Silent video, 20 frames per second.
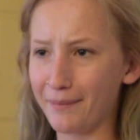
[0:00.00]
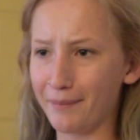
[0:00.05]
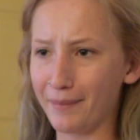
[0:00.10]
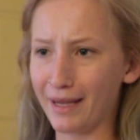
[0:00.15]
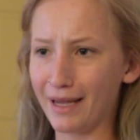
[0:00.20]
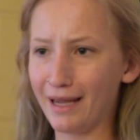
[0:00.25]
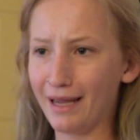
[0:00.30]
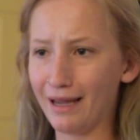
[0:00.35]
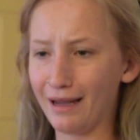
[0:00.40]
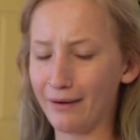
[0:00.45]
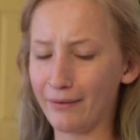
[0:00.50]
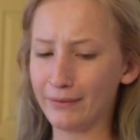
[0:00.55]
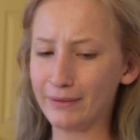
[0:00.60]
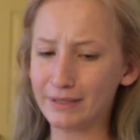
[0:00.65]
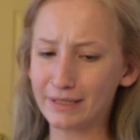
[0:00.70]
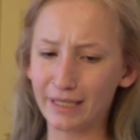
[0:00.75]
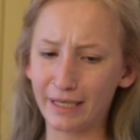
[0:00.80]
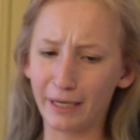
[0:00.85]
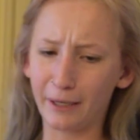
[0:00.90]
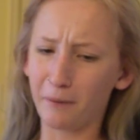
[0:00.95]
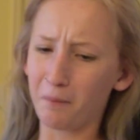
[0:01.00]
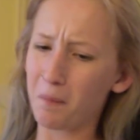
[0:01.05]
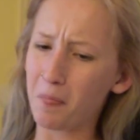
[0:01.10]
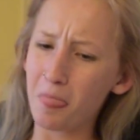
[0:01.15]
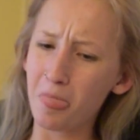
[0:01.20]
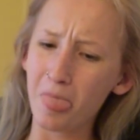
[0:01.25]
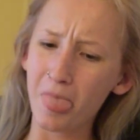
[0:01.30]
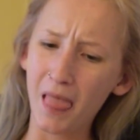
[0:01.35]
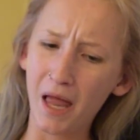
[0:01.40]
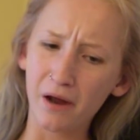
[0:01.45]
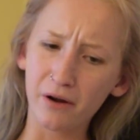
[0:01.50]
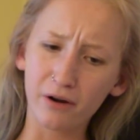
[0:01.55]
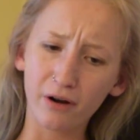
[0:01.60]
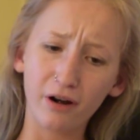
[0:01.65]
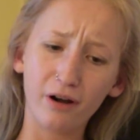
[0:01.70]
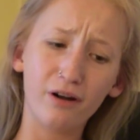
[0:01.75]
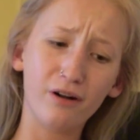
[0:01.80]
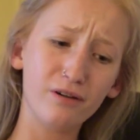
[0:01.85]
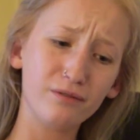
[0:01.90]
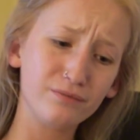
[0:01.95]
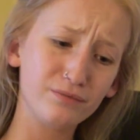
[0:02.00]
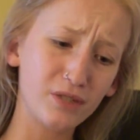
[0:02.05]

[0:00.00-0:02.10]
me. I was like, girl,